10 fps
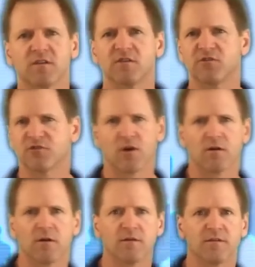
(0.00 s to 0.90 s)
books and
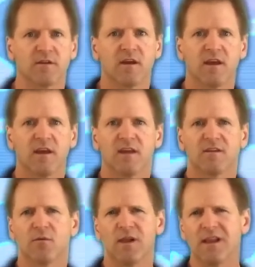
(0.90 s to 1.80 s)
journals,
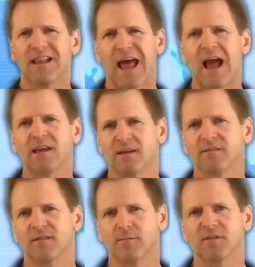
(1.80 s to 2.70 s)
they're really
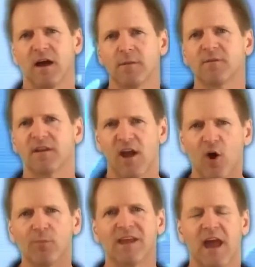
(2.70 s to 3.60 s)
lacking sometimes in
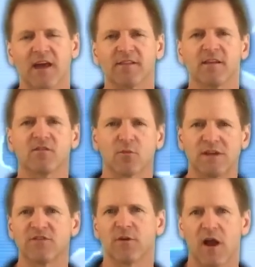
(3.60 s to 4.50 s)
helping athletes
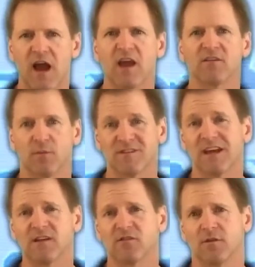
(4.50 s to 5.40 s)
reach their highest
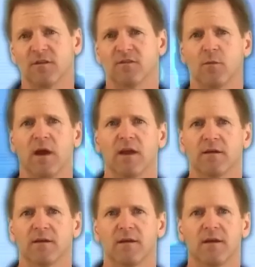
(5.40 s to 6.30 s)
potential this way.
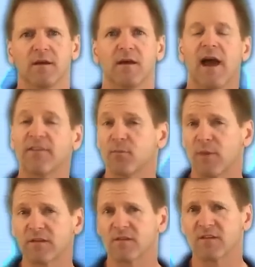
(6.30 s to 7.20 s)
At the
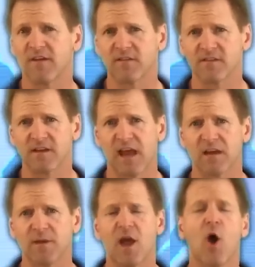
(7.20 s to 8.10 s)
Mental Toughness
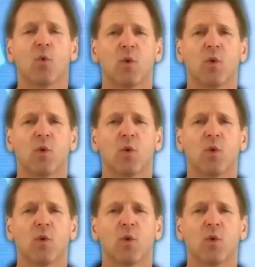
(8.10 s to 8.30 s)
Academy,